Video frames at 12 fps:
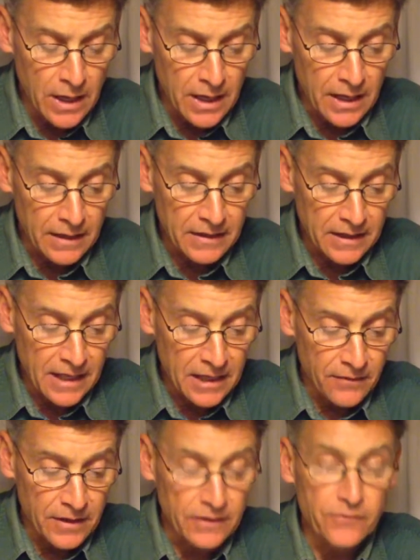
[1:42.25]
In
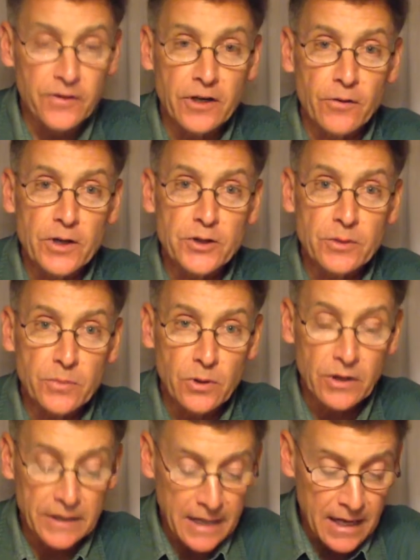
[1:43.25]
the Federation
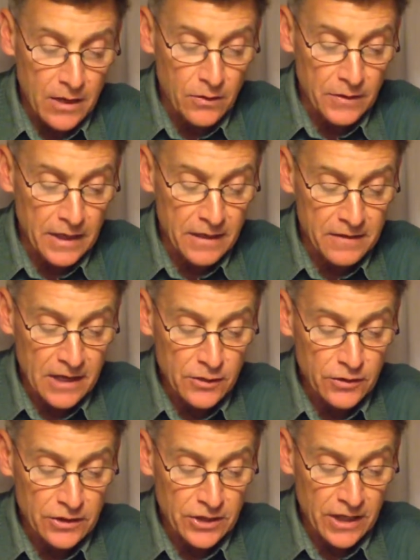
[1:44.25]
book now, that is
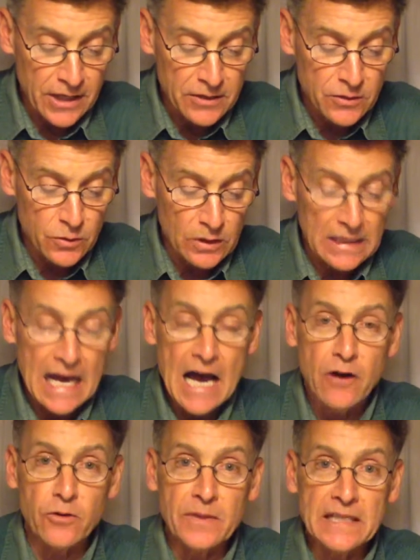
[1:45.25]
actually changed to allow
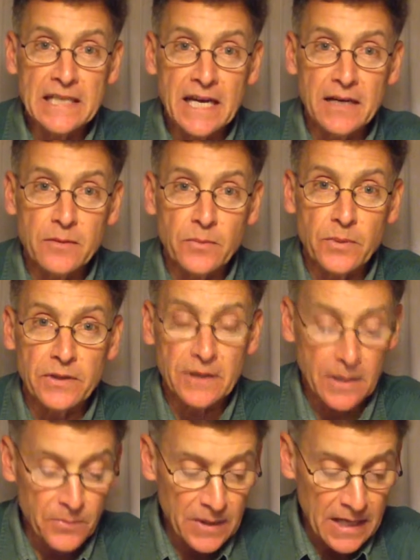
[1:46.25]
to be done, but the
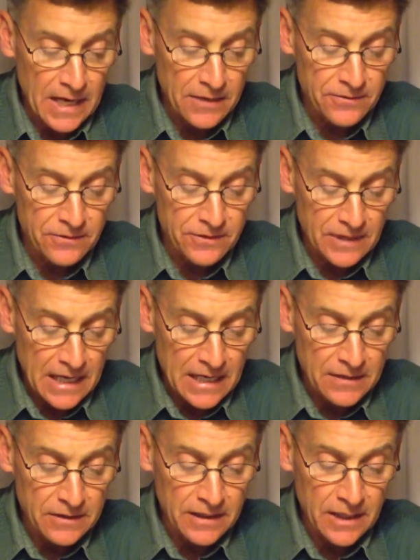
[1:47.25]
MPA has decided
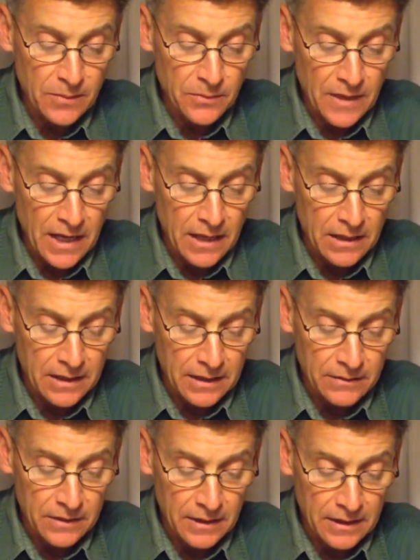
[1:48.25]
to keep that
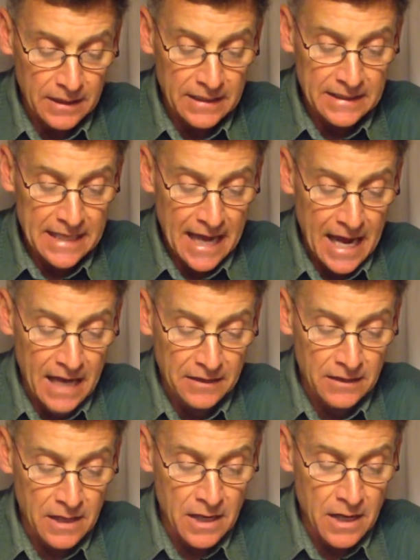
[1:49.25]
intact.
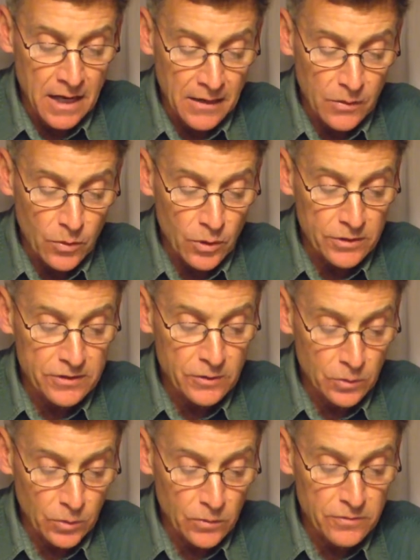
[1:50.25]
In other words,
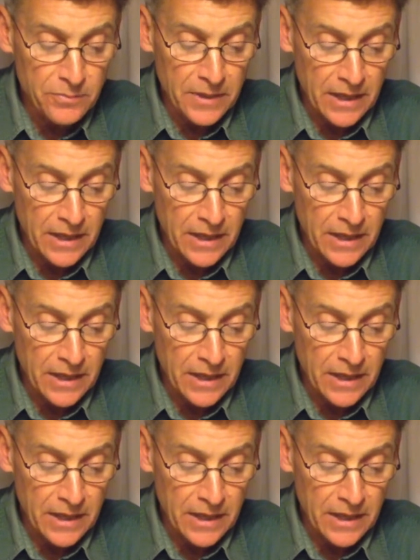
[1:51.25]
schools and